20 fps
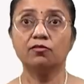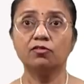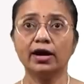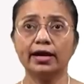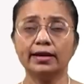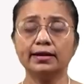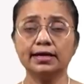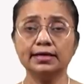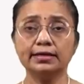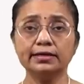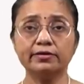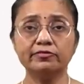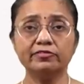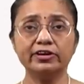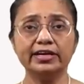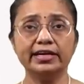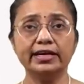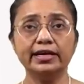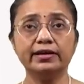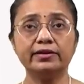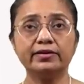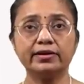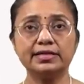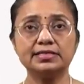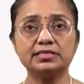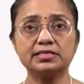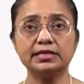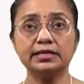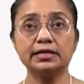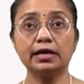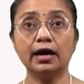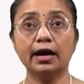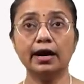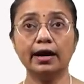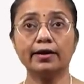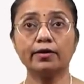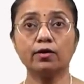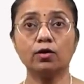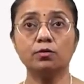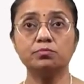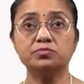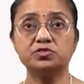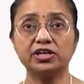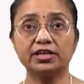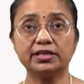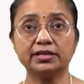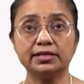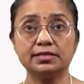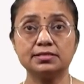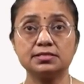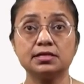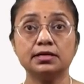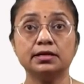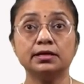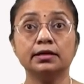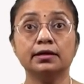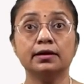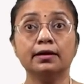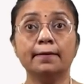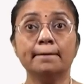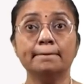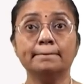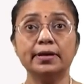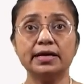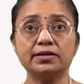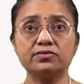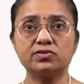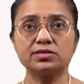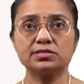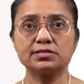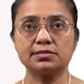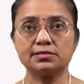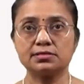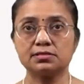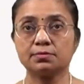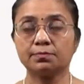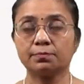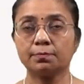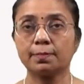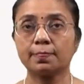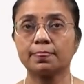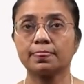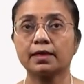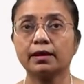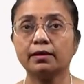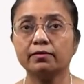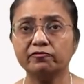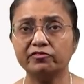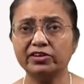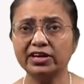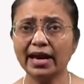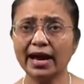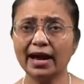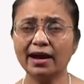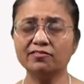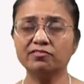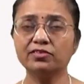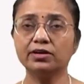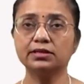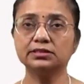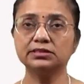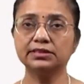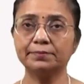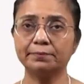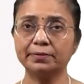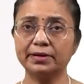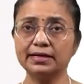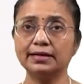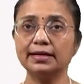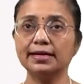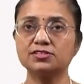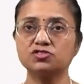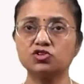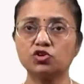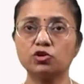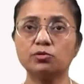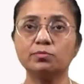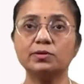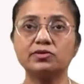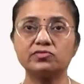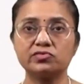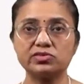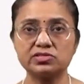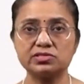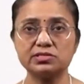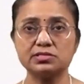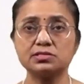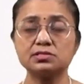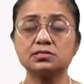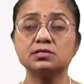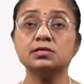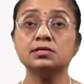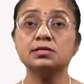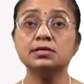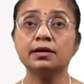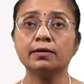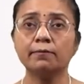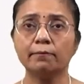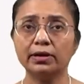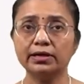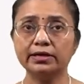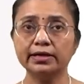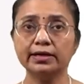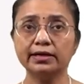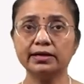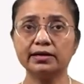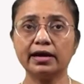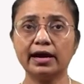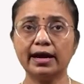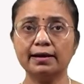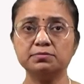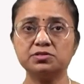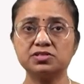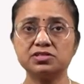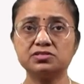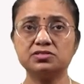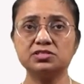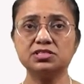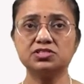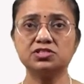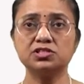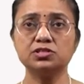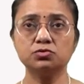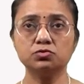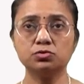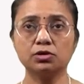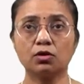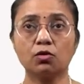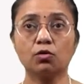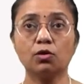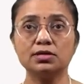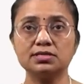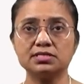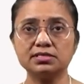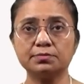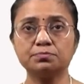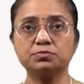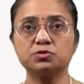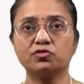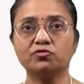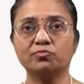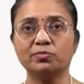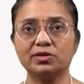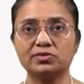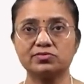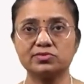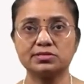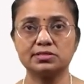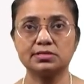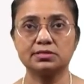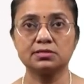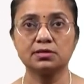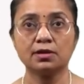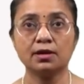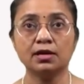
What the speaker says: Another very interesting R object is matrices. We have a separate lecture on matrices, but here I'm just teaching you the concept of matrices.